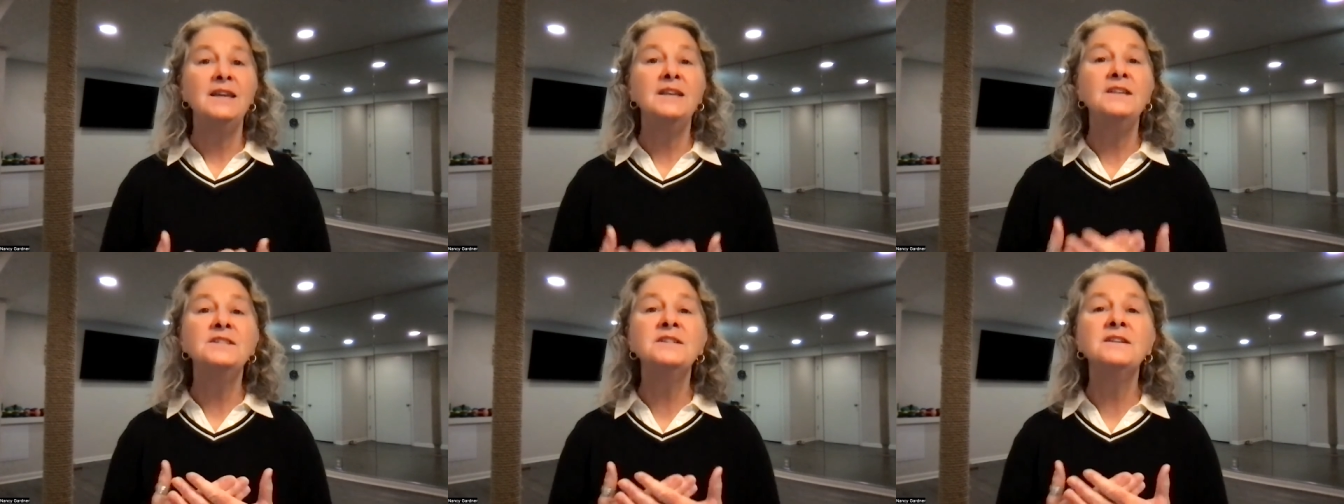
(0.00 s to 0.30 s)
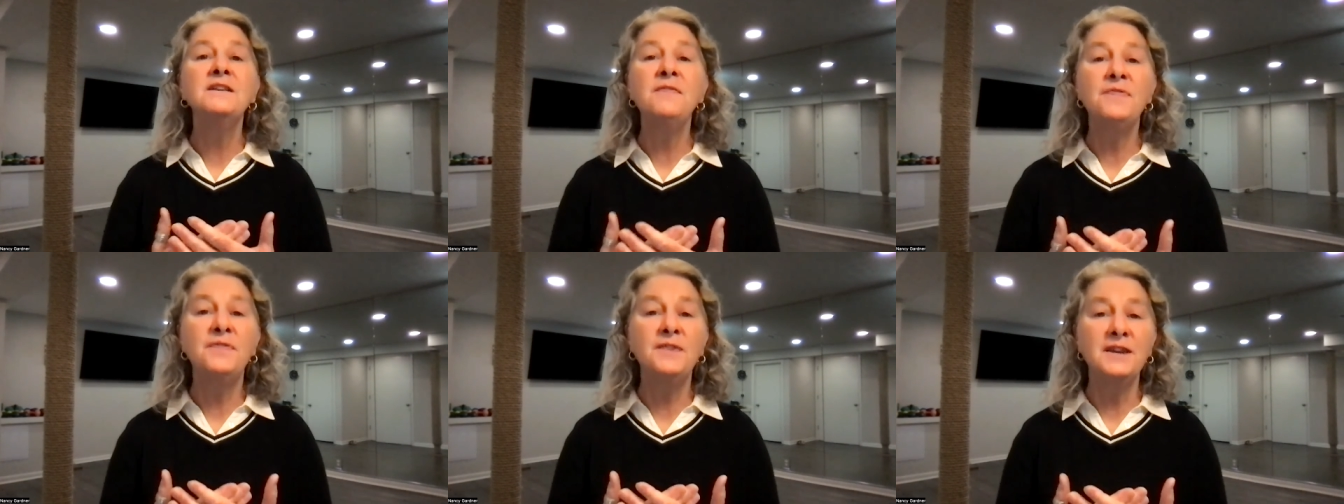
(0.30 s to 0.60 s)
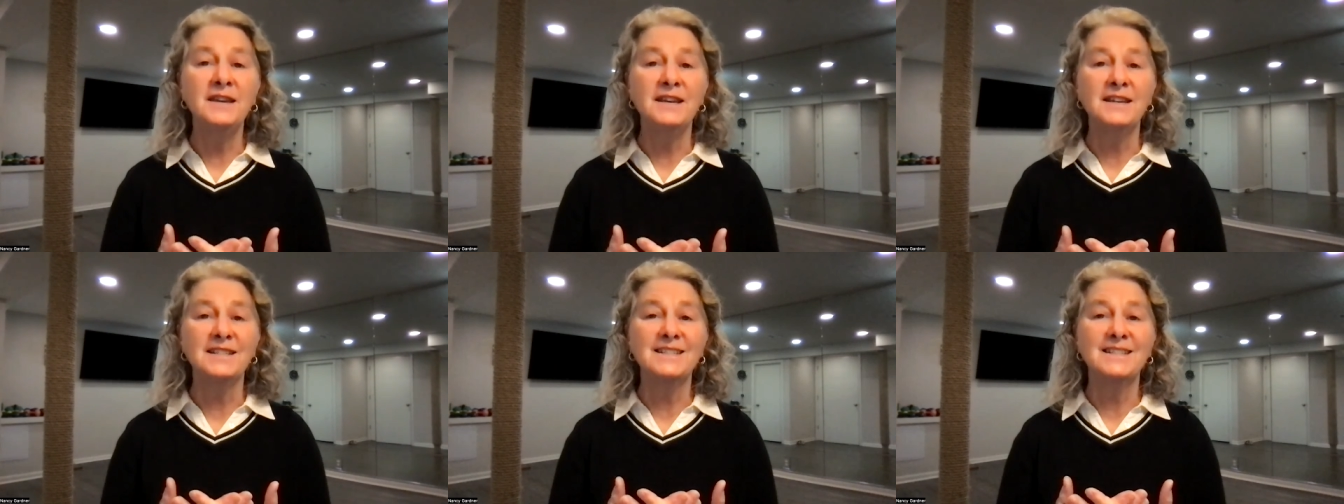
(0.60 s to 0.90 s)
Isn't
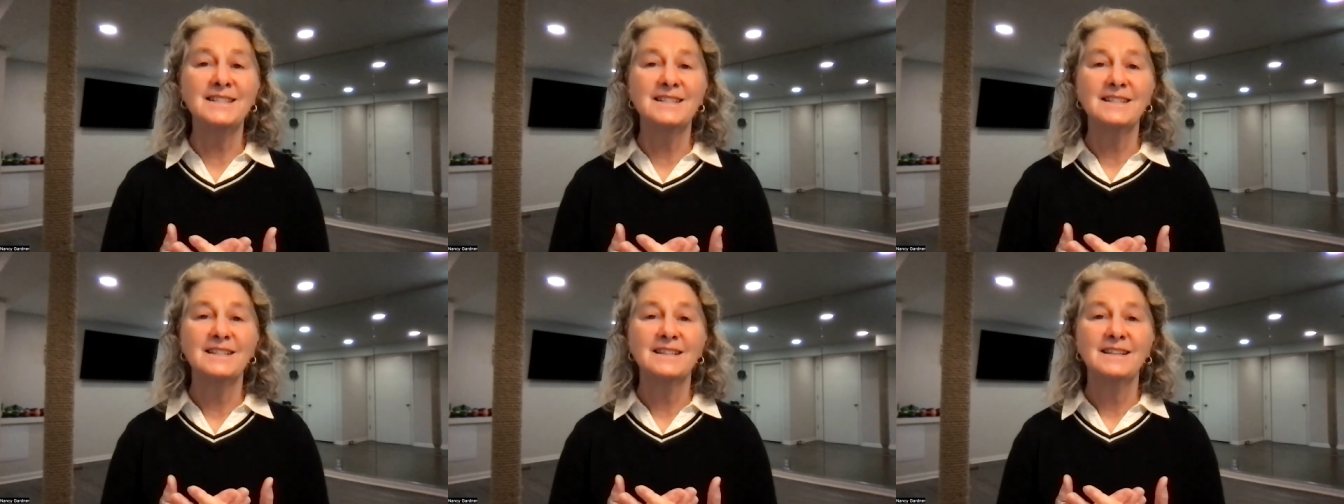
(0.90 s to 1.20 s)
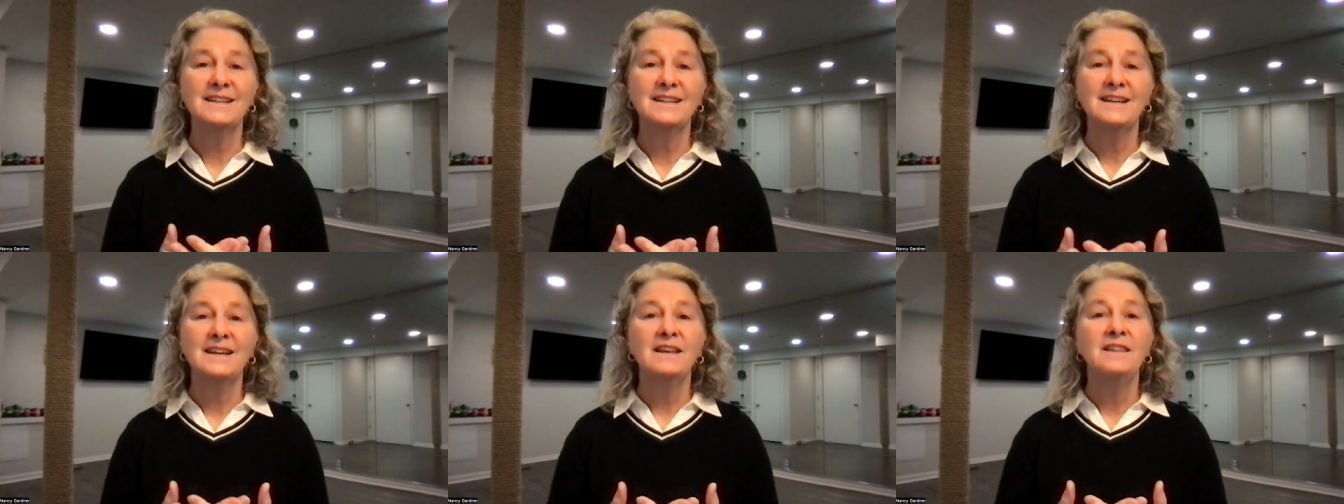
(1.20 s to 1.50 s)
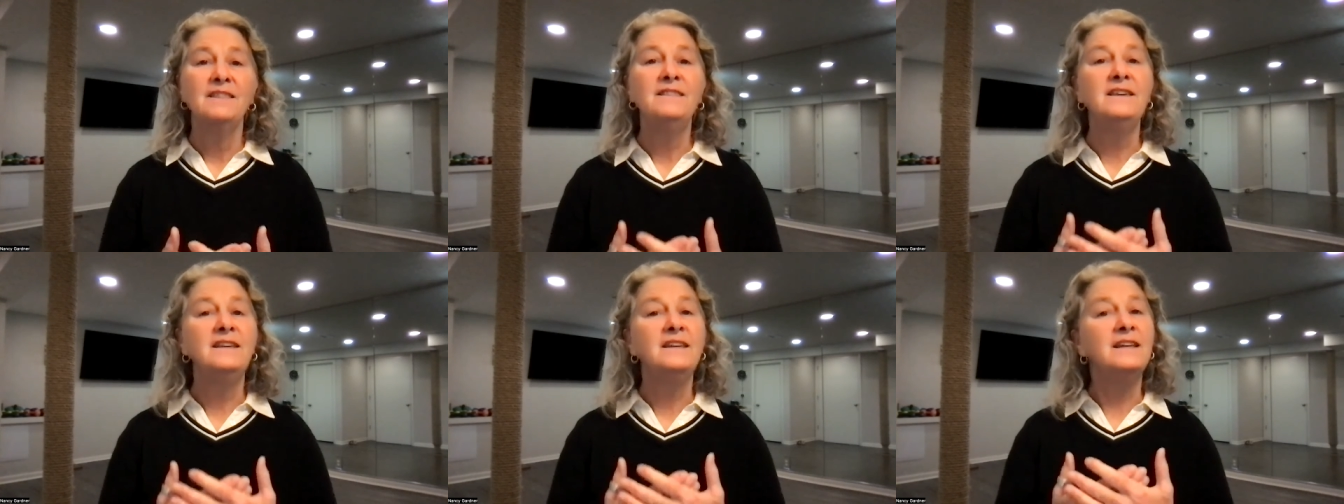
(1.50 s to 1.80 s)
this
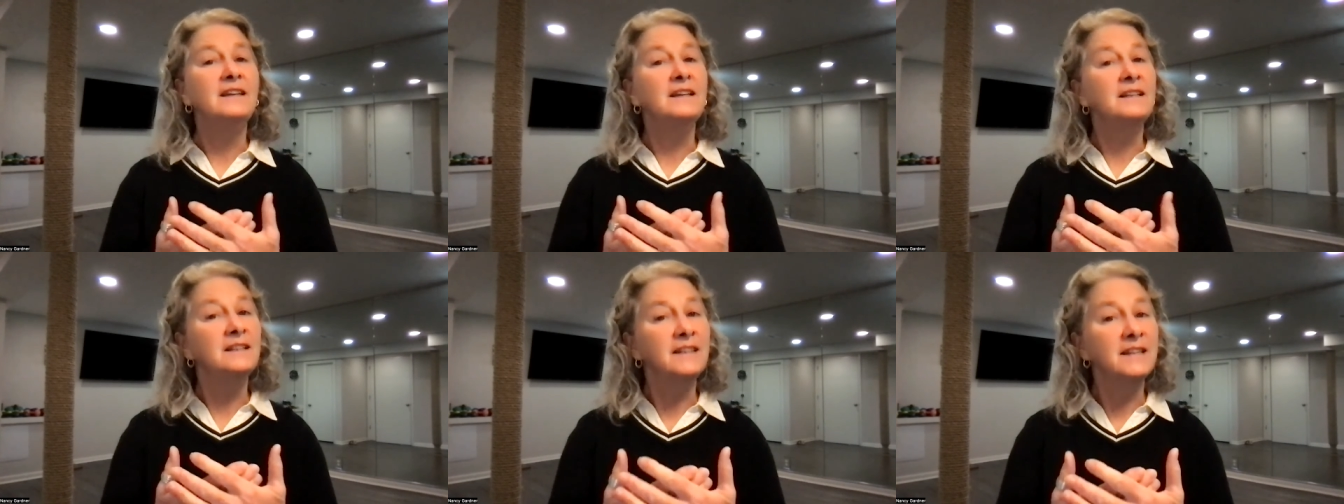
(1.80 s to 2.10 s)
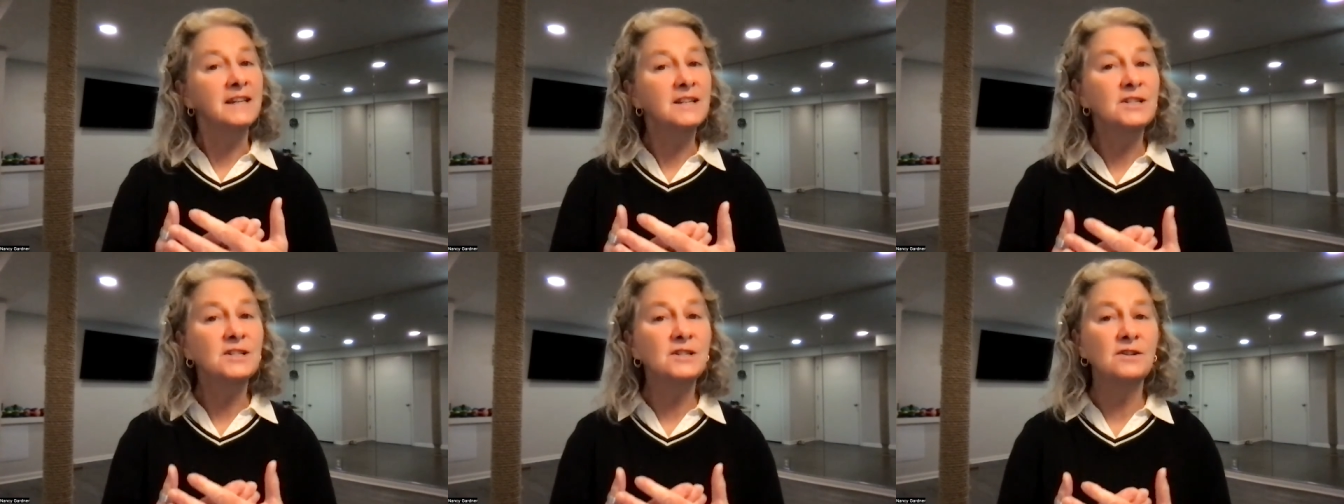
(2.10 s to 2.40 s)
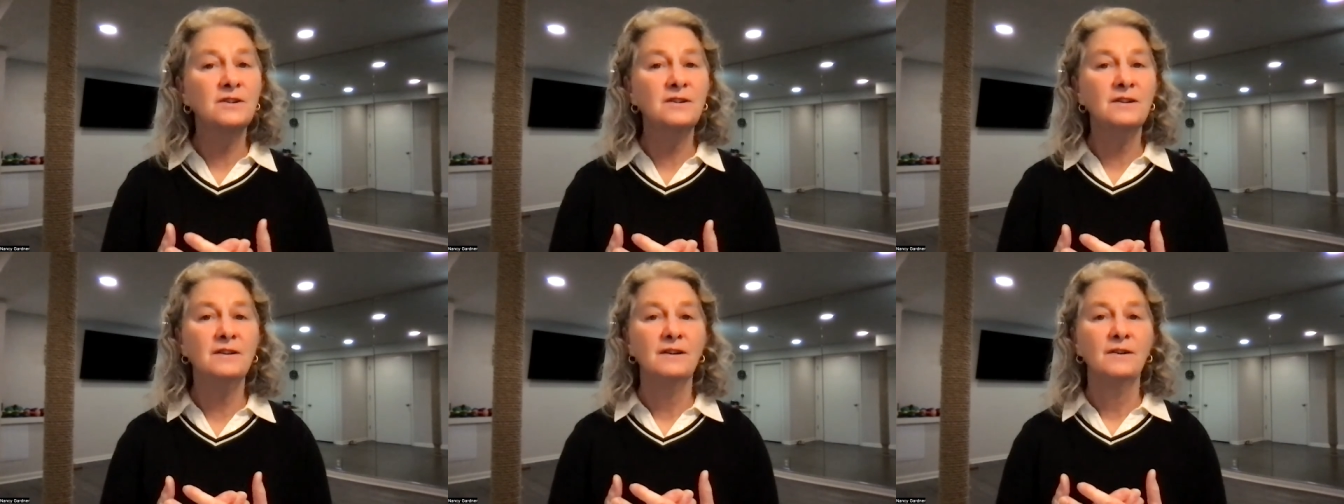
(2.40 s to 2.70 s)
the
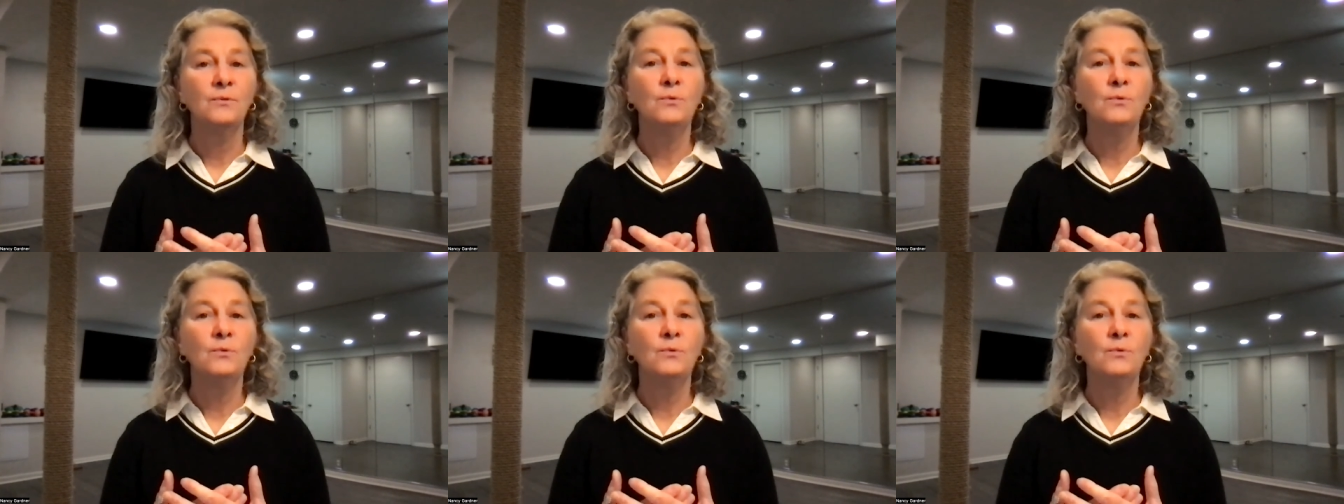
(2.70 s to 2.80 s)
elixir